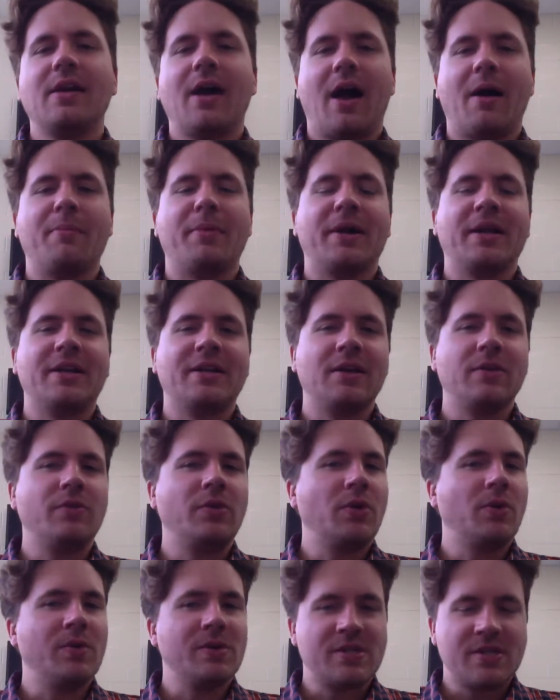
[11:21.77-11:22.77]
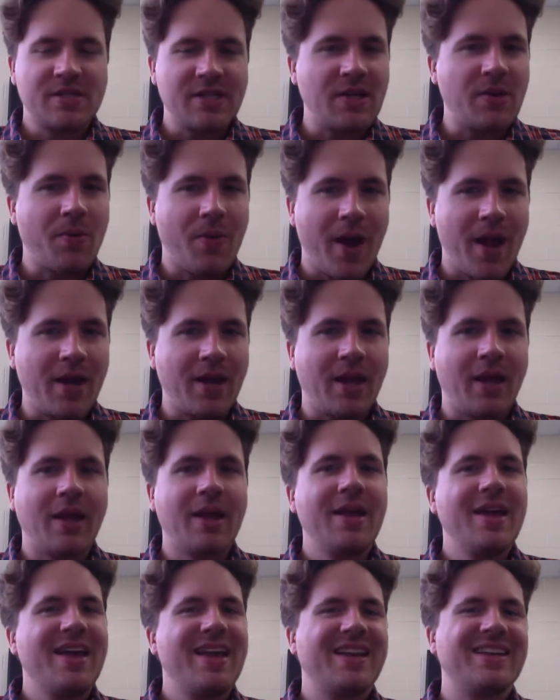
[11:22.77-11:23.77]
I'm going to give you a C rating.
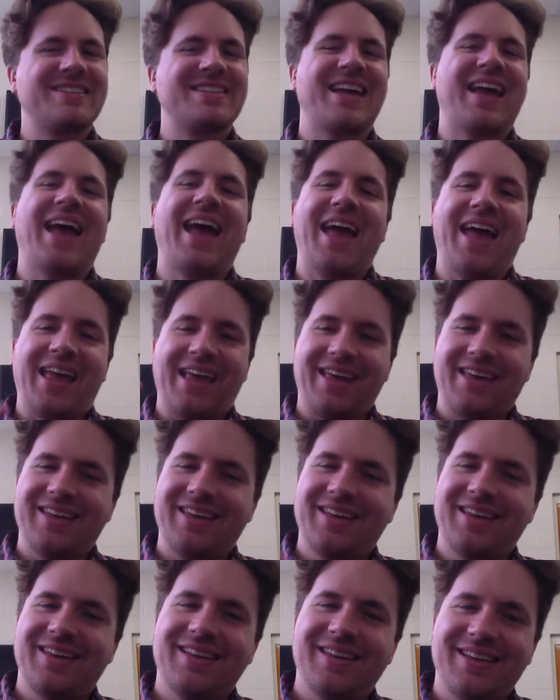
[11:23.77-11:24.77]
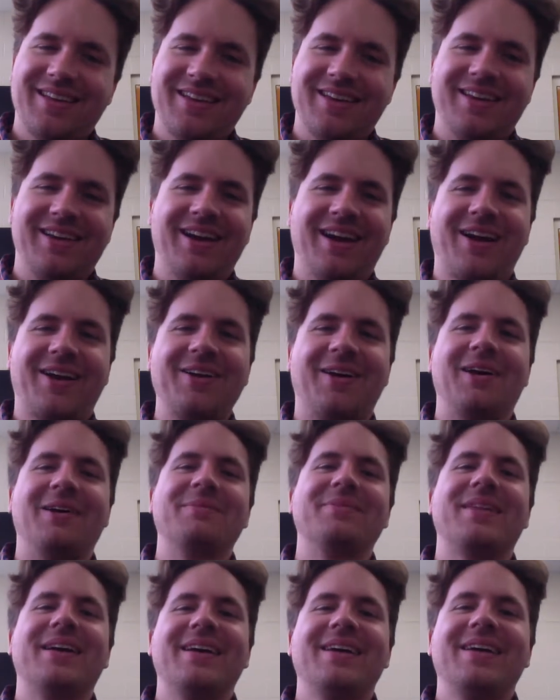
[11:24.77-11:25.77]
And I say, hey,
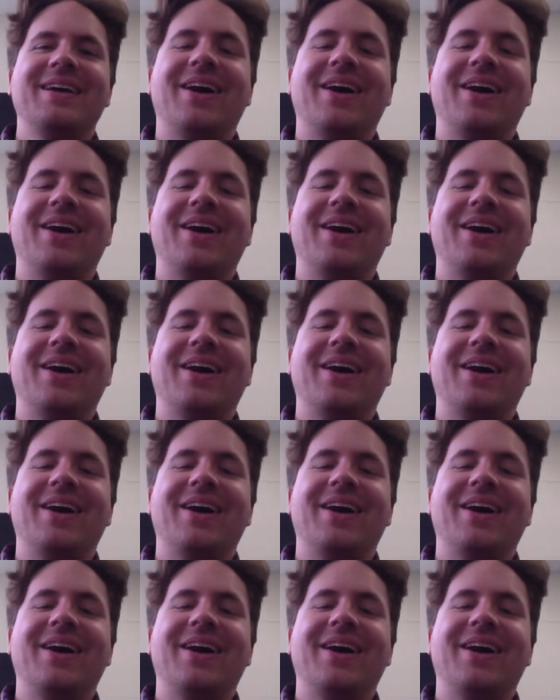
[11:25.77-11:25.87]
calm down.